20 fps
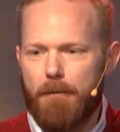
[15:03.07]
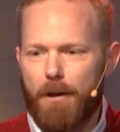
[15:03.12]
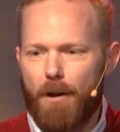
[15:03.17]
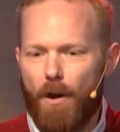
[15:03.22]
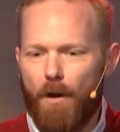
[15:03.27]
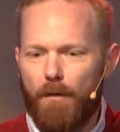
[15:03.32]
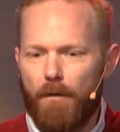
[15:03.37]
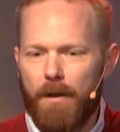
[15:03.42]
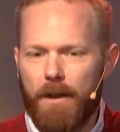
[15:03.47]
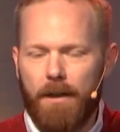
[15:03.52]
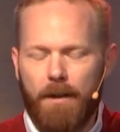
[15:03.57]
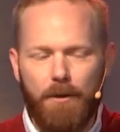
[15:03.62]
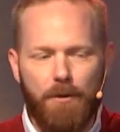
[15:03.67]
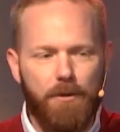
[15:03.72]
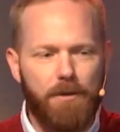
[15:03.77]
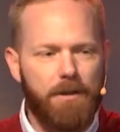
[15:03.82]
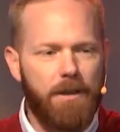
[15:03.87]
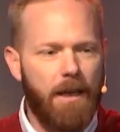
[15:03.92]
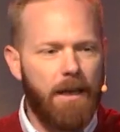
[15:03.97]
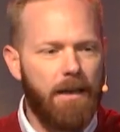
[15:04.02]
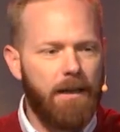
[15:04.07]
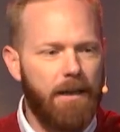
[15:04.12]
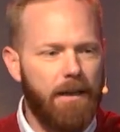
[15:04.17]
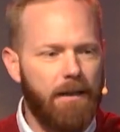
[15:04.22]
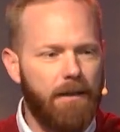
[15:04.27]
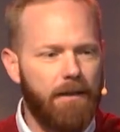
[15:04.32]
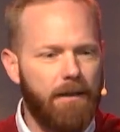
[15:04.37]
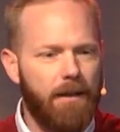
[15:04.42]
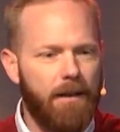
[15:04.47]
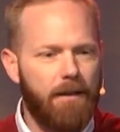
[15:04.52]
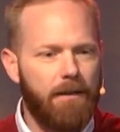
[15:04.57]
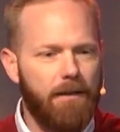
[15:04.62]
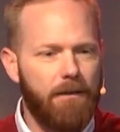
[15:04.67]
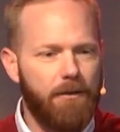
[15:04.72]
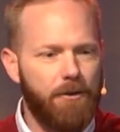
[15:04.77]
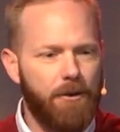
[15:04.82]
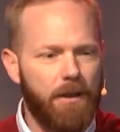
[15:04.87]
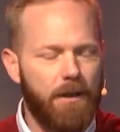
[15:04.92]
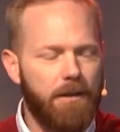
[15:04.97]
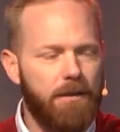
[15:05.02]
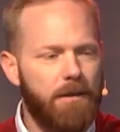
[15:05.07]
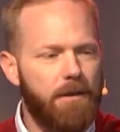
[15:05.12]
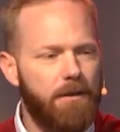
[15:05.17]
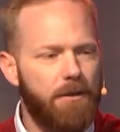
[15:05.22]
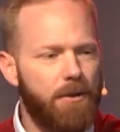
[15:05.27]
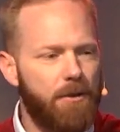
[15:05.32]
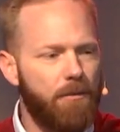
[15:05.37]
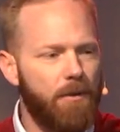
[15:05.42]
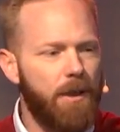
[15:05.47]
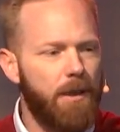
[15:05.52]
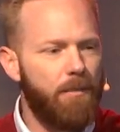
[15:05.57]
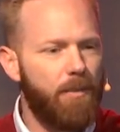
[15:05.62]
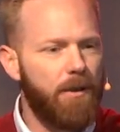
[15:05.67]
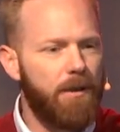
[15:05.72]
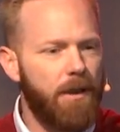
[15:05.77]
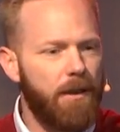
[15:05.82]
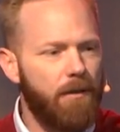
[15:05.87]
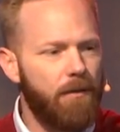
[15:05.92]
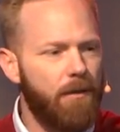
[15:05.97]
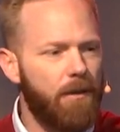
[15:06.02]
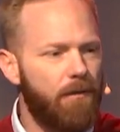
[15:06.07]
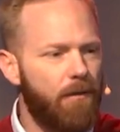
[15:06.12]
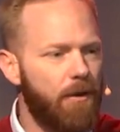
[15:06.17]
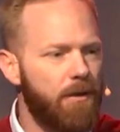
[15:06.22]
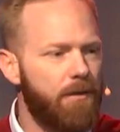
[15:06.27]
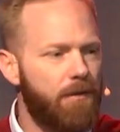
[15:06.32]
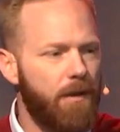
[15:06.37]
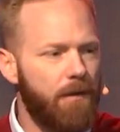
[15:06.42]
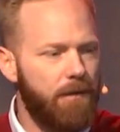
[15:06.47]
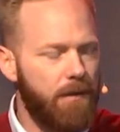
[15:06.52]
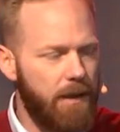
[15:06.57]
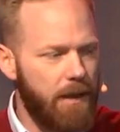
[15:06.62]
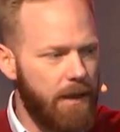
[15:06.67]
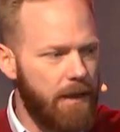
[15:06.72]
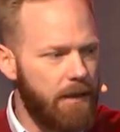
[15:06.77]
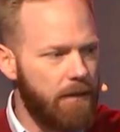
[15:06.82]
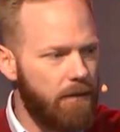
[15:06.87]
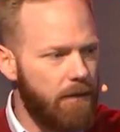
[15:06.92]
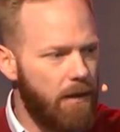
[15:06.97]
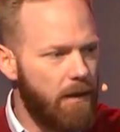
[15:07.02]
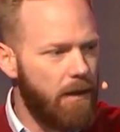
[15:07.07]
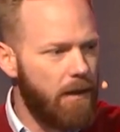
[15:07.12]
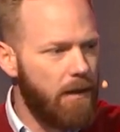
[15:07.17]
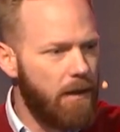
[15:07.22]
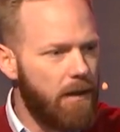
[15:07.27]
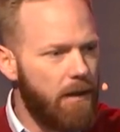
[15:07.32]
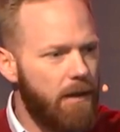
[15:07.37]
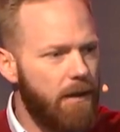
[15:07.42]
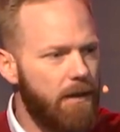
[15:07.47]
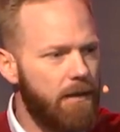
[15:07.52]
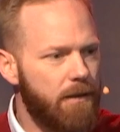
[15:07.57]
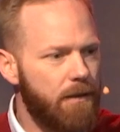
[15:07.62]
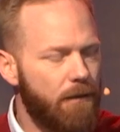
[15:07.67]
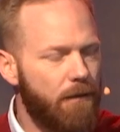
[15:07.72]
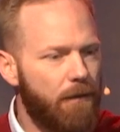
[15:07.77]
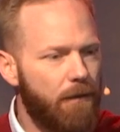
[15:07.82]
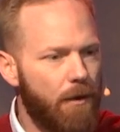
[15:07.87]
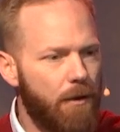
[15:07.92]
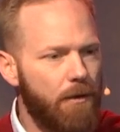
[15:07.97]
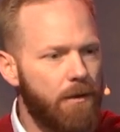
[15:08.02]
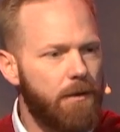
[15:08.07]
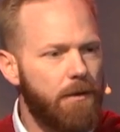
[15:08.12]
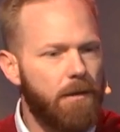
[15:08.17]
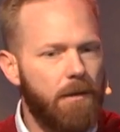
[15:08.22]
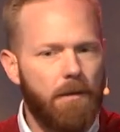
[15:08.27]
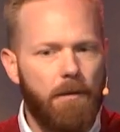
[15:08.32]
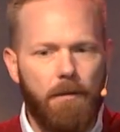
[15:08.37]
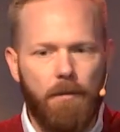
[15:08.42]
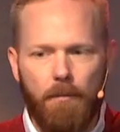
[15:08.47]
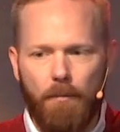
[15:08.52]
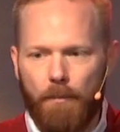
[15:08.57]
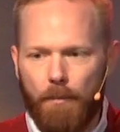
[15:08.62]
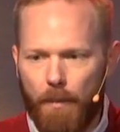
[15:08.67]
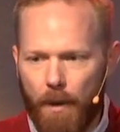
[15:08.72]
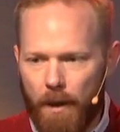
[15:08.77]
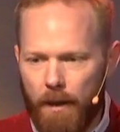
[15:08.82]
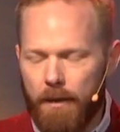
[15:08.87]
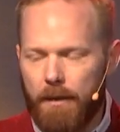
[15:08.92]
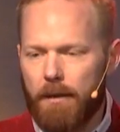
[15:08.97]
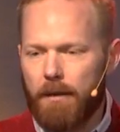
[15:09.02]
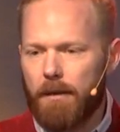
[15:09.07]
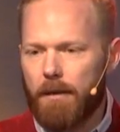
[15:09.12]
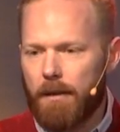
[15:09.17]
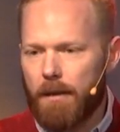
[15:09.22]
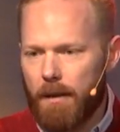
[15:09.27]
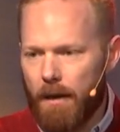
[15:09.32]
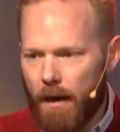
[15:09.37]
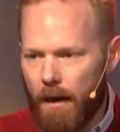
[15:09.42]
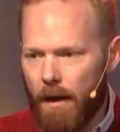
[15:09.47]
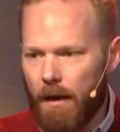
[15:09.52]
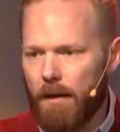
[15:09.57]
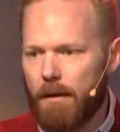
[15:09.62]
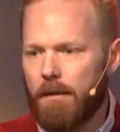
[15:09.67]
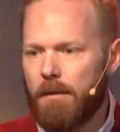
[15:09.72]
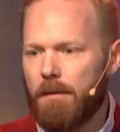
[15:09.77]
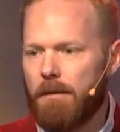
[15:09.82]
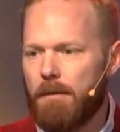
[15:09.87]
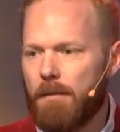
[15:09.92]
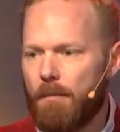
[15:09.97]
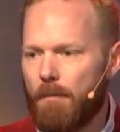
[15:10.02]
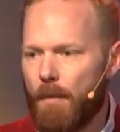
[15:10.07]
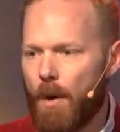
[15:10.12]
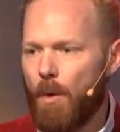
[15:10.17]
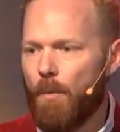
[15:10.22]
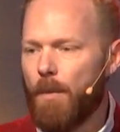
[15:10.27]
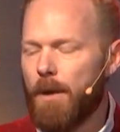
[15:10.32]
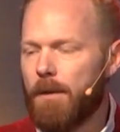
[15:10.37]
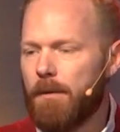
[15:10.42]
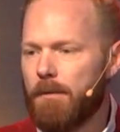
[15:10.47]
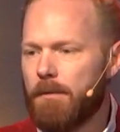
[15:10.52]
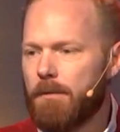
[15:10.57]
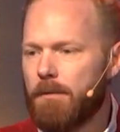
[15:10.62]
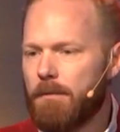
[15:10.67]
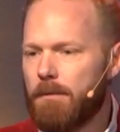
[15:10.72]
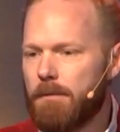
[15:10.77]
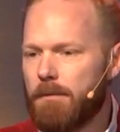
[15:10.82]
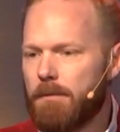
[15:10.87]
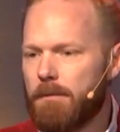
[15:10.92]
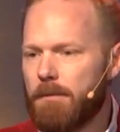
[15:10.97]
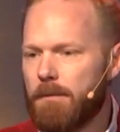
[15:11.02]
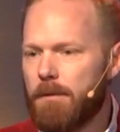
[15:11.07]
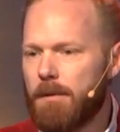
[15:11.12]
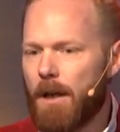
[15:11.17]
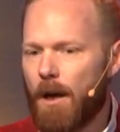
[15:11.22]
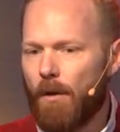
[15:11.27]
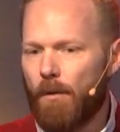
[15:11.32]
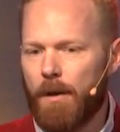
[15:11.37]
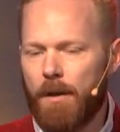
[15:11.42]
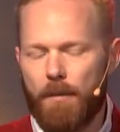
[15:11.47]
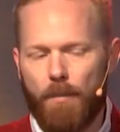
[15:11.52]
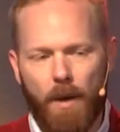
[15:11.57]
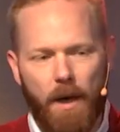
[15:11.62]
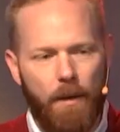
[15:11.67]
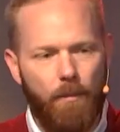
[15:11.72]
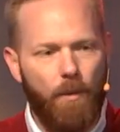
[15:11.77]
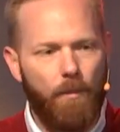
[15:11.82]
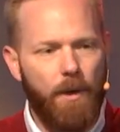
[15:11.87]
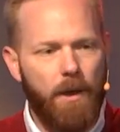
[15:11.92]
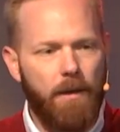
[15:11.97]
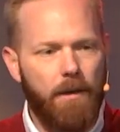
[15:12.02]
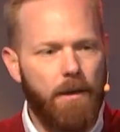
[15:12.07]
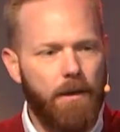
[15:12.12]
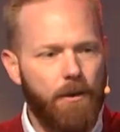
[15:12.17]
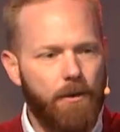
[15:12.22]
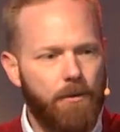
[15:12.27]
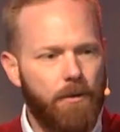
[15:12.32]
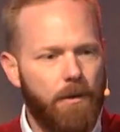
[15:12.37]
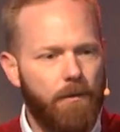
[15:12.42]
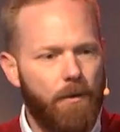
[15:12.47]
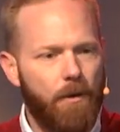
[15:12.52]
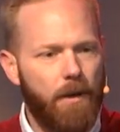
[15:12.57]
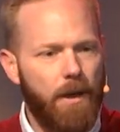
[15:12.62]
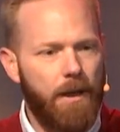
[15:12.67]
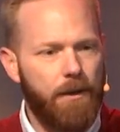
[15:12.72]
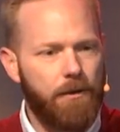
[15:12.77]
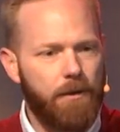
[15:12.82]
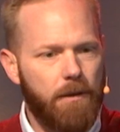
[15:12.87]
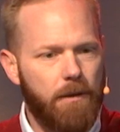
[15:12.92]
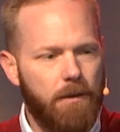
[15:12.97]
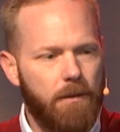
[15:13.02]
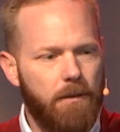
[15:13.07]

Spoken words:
an understanding that Genesis 3, particularly verse 15, is the first "but God" moment, not only in the Bible, but in the history of creation.